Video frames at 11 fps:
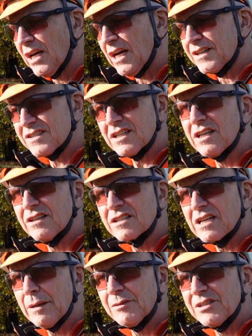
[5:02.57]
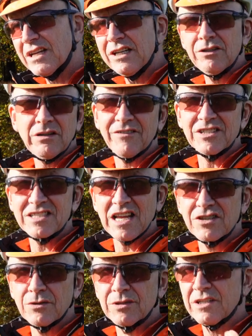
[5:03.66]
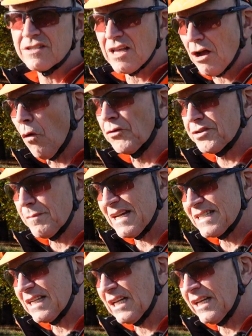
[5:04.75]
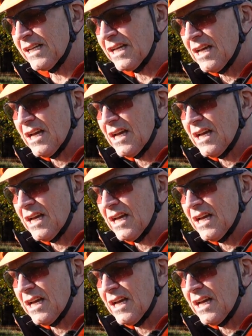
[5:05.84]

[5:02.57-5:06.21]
Syncing the time and date, you can have it set so it does that automatically.